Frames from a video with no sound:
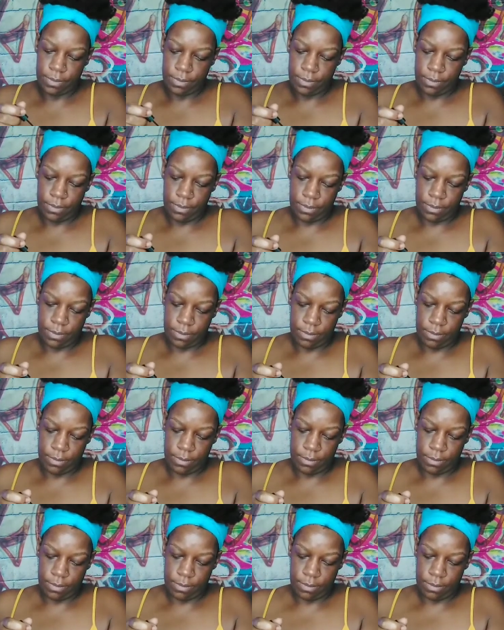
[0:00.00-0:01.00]

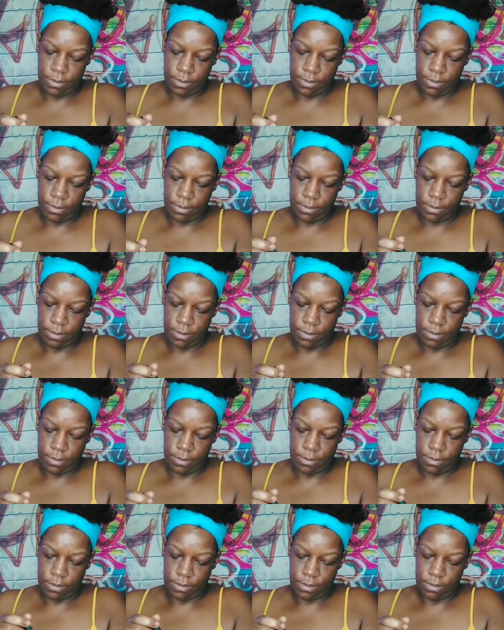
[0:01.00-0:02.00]

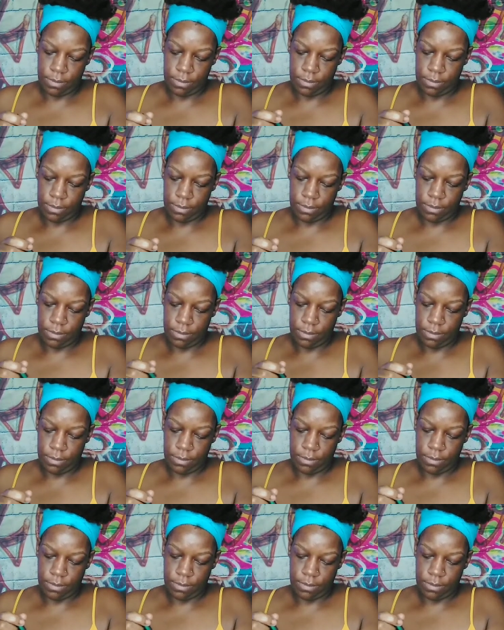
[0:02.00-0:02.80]
(silence)